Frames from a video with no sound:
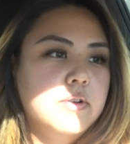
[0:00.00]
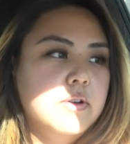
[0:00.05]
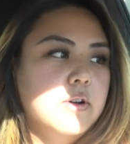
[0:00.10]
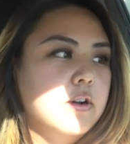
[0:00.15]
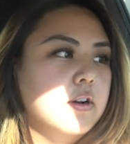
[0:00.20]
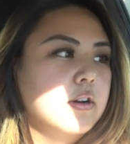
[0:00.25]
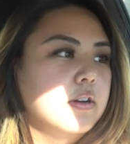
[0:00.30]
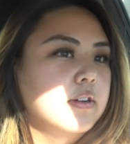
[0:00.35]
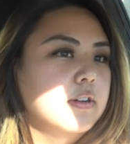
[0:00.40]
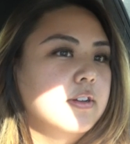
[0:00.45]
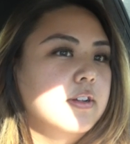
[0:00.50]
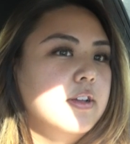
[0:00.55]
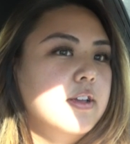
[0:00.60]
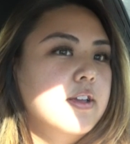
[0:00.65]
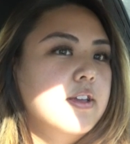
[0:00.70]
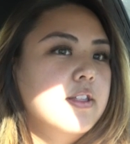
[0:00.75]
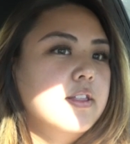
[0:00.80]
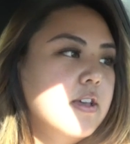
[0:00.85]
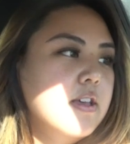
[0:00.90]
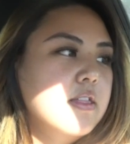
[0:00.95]
car.
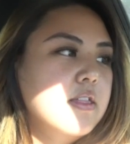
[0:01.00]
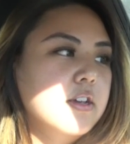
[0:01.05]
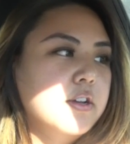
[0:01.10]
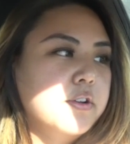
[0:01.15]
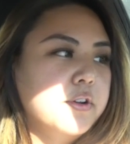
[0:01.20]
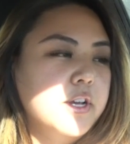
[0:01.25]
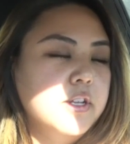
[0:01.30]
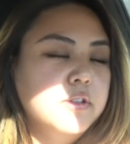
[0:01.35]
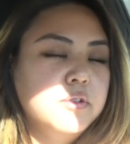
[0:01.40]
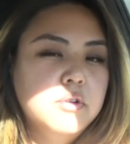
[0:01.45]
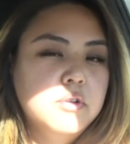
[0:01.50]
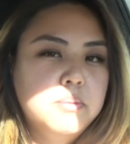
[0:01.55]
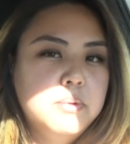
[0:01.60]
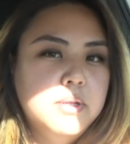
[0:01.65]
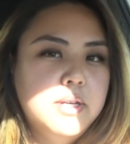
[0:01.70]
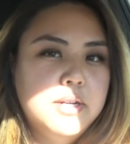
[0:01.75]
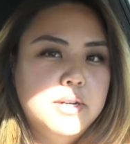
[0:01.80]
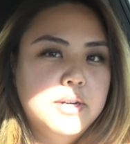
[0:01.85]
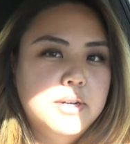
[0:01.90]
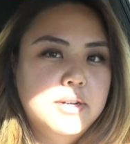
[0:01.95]
The grace group
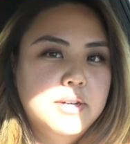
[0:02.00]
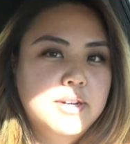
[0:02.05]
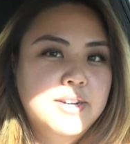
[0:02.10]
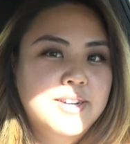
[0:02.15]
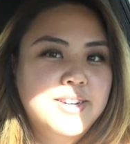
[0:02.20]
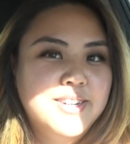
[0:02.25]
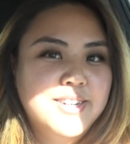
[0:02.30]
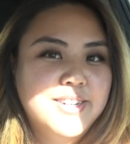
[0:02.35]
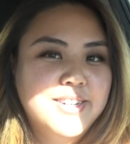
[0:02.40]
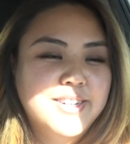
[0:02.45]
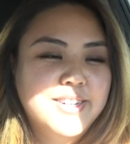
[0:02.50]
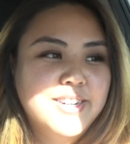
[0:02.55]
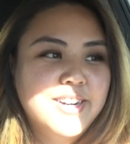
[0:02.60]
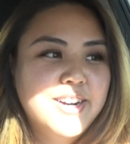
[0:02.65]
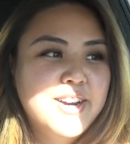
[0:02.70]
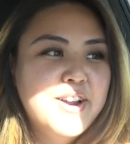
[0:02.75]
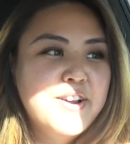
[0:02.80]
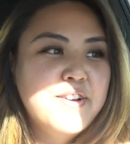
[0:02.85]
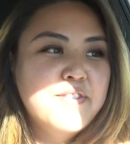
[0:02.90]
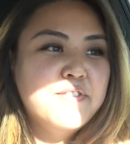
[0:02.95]
leader
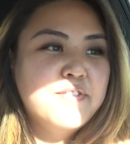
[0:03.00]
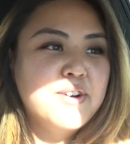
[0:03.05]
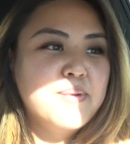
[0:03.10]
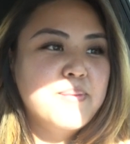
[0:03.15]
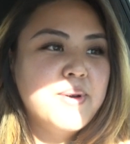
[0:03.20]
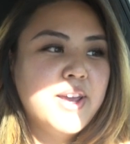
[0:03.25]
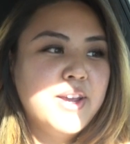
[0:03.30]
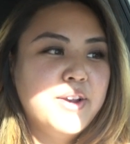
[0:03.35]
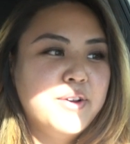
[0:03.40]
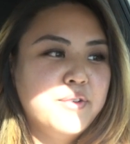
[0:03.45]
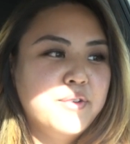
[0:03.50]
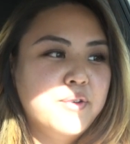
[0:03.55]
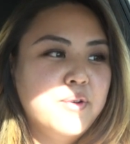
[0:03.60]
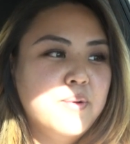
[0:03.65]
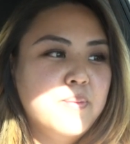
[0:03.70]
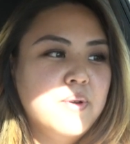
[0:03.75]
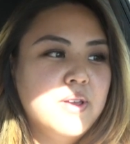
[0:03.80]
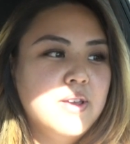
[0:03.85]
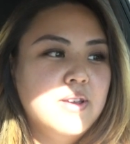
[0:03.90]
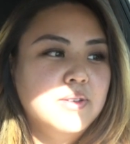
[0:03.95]
for my
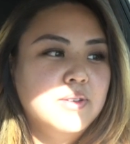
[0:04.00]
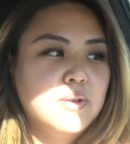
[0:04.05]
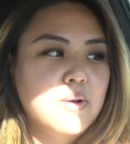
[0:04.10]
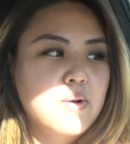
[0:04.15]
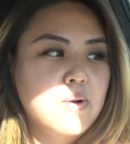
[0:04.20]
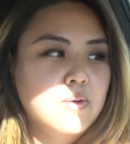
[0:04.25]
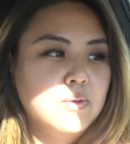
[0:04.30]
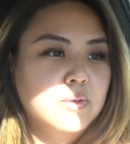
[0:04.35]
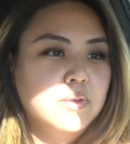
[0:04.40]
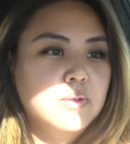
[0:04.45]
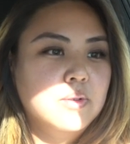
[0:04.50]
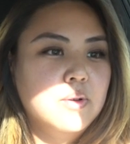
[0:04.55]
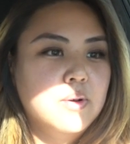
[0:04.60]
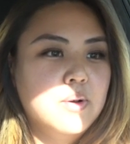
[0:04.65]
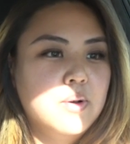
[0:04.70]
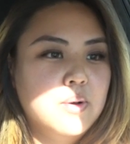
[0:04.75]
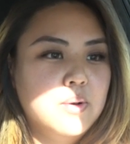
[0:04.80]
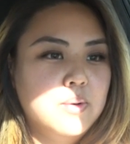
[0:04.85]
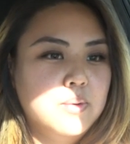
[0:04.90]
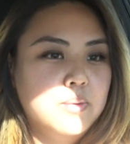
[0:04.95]
group is also the
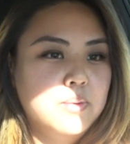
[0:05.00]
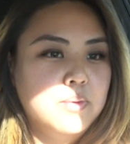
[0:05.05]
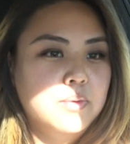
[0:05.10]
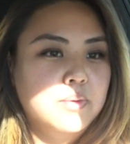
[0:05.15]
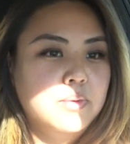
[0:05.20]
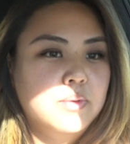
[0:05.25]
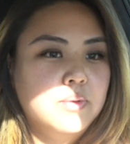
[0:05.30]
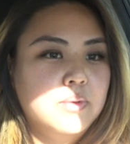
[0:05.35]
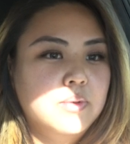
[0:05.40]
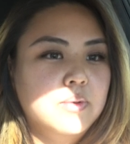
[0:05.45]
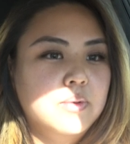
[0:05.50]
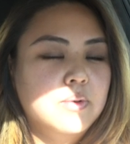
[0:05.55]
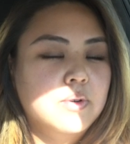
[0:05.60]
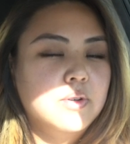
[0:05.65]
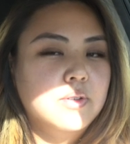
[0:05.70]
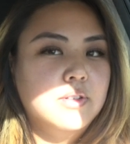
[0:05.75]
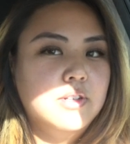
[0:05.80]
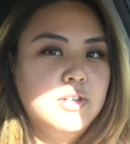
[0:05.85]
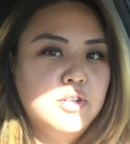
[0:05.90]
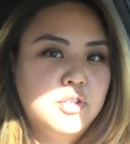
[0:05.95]
host
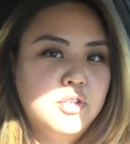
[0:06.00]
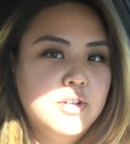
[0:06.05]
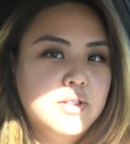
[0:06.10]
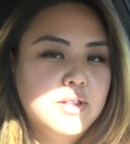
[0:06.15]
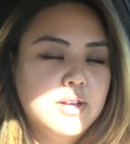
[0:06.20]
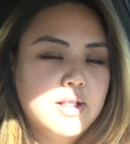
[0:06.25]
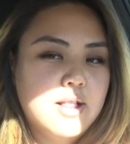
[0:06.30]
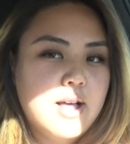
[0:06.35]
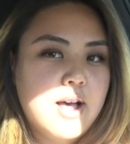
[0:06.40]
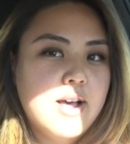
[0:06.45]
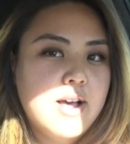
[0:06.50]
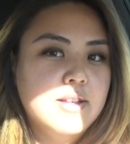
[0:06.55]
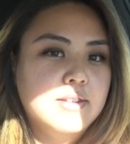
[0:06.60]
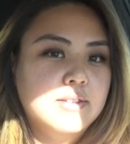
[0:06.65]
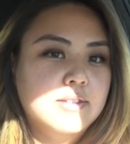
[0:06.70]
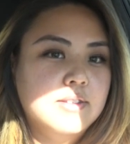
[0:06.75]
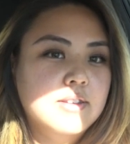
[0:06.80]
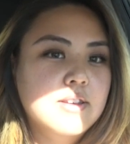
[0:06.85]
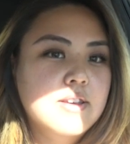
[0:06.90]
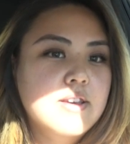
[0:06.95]
or teaching the
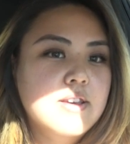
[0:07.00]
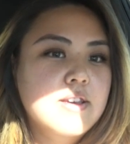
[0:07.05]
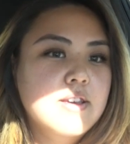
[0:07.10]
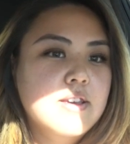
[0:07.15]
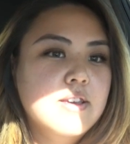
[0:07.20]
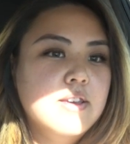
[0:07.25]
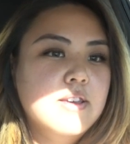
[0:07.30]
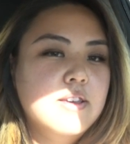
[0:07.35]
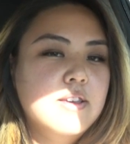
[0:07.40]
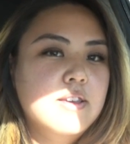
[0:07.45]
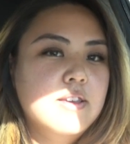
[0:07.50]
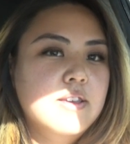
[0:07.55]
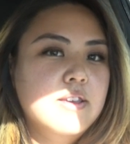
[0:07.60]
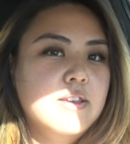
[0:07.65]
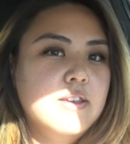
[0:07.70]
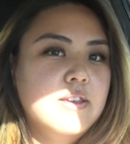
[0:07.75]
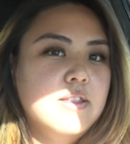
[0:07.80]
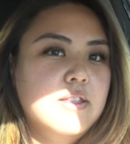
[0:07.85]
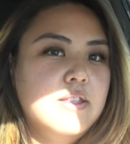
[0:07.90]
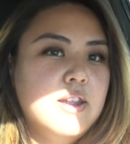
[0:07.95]
class
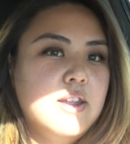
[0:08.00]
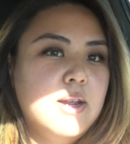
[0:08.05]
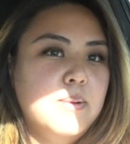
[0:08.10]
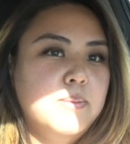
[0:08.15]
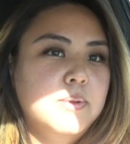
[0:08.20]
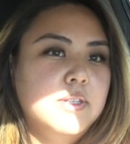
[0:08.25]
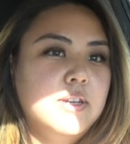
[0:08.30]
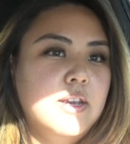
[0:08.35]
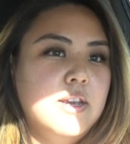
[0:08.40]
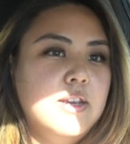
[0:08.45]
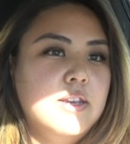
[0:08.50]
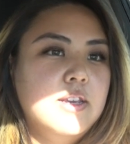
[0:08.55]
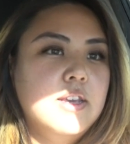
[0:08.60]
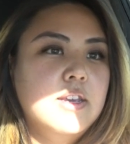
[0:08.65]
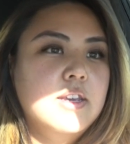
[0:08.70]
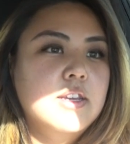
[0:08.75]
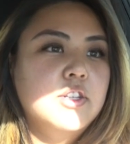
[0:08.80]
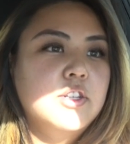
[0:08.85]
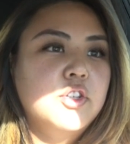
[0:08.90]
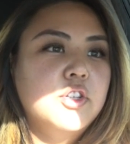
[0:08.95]
that I'm
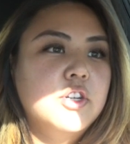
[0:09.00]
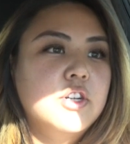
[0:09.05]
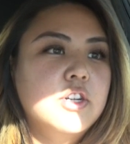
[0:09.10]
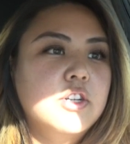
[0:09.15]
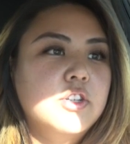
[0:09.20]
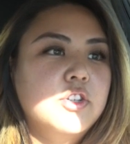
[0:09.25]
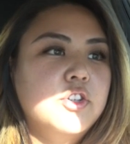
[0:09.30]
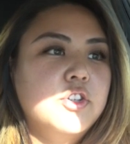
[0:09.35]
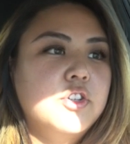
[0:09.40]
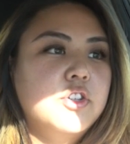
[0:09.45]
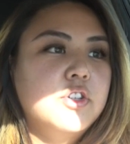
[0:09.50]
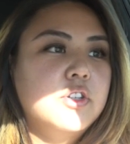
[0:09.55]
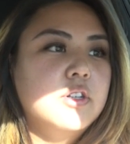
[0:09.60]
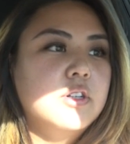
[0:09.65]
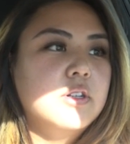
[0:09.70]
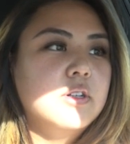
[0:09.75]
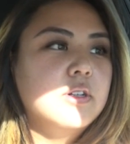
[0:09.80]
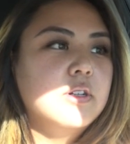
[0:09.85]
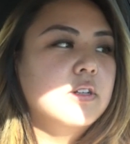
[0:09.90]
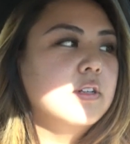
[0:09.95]
taking in church.
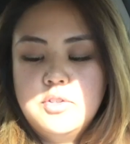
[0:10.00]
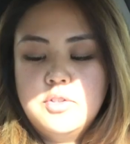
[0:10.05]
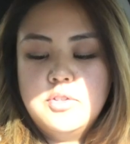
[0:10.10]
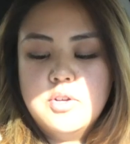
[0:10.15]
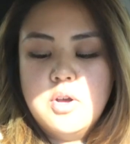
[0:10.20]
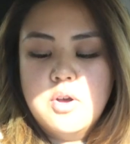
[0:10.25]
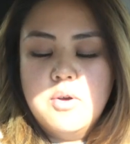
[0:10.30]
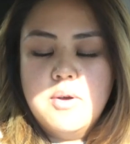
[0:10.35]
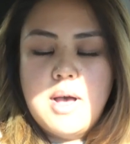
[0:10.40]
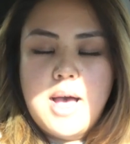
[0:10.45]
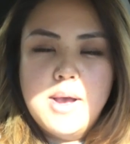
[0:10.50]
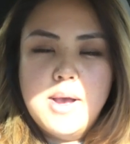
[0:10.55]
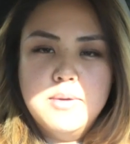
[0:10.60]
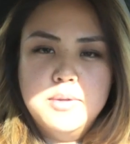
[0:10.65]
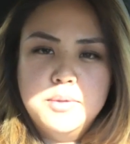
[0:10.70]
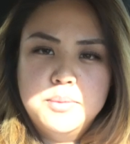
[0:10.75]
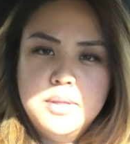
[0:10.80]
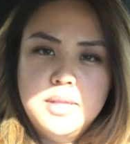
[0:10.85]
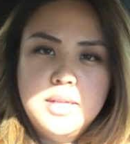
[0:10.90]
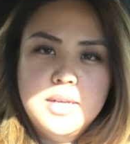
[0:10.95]
So I
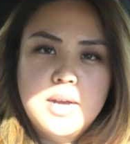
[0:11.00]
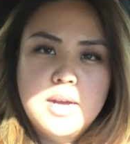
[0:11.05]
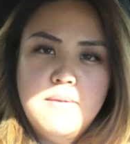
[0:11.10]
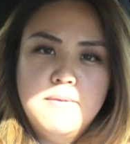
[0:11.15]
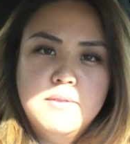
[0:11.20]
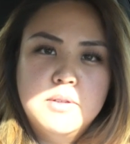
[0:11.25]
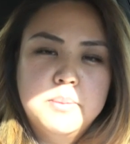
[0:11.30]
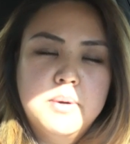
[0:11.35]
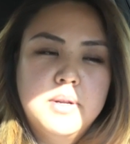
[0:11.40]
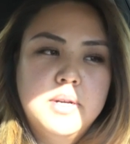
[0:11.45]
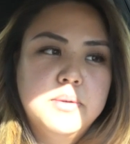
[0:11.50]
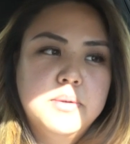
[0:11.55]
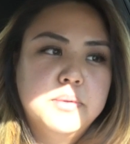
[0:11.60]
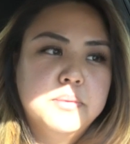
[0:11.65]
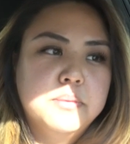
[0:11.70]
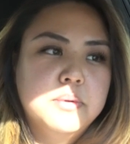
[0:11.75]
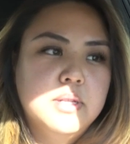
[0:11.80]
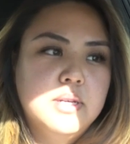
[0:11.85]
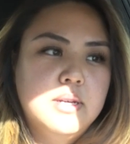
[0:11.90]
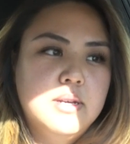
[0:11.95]
was really comfortable and it
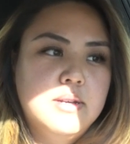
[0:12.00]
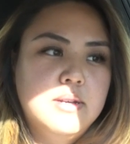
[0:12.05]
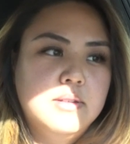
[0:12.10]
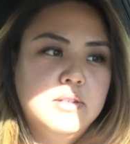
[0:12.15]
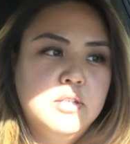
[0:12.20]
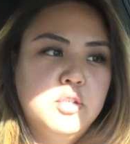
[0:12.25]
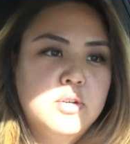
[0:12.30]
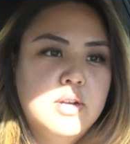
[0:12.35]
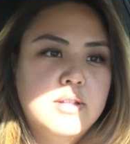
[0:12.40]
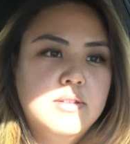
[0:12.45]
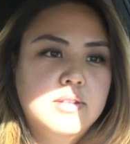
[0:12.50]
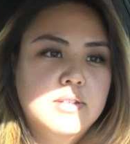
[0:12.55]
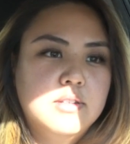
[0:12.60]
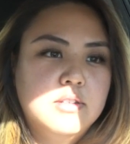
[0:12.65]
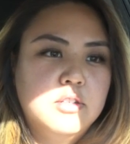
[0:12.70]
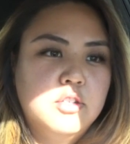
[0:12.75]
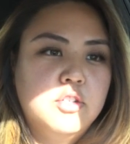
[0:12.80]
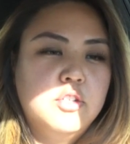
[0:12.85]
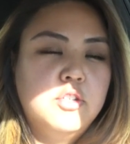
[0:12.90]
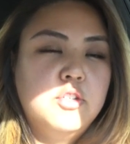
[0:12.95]
was really easy
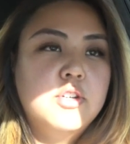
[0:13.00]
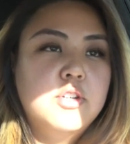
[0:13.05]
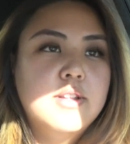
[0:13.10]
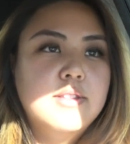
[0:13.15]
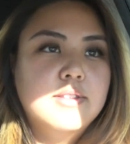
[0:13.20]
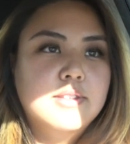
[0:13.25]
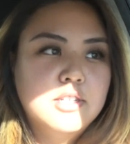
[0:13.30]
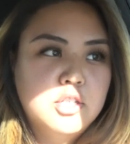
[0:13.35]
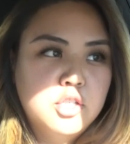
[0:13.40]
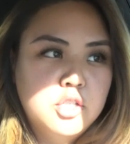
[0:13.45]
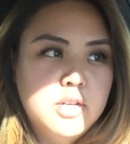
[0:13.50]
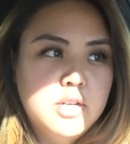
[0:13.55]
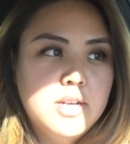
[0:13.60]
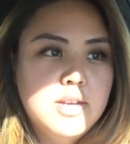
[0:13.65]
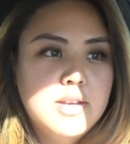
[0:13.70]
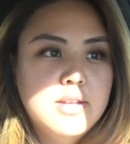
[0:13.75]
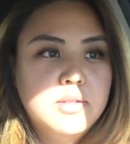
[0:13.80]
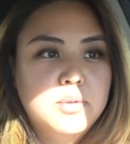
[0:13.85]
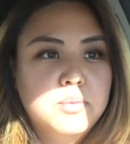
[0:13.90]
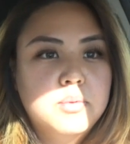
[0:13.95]

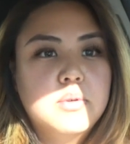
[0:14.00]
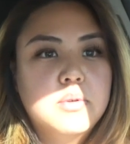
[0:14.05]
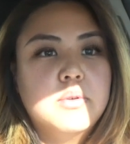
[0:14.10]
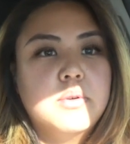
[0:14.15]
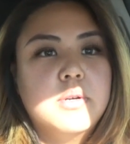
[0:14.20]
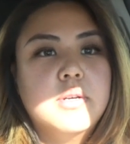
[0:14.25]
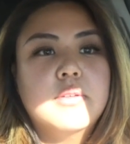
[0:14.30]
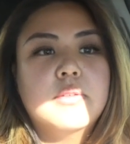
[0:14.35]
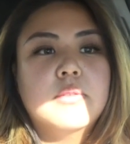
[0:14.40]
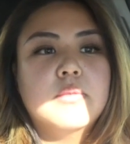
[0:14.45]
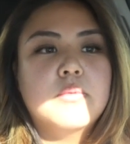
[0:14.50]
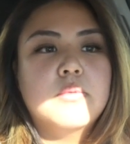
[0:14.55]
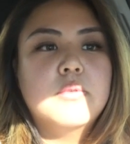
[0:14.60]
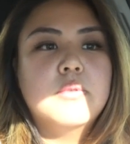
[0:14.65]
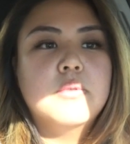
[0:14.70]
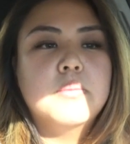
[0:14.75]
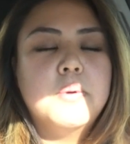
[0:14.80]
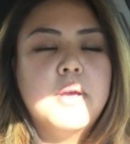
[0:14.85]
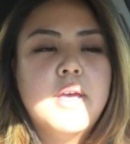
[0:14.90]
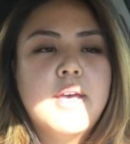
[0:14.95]
transitioning into a grace
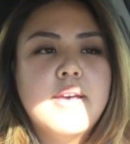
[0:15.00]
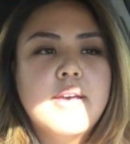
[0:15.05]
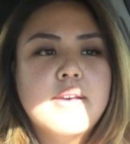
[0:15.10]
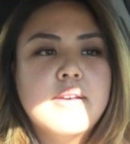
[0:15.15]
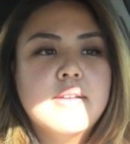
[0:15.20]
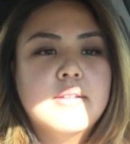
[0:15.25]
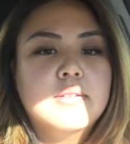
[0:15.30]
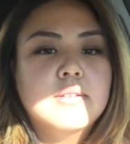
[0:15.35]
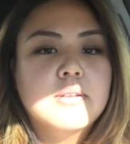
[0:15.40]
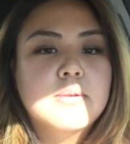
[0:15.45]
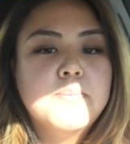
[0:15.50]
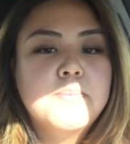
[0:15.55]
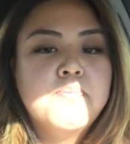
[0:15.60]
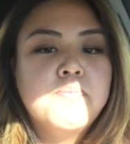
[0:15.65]
group, and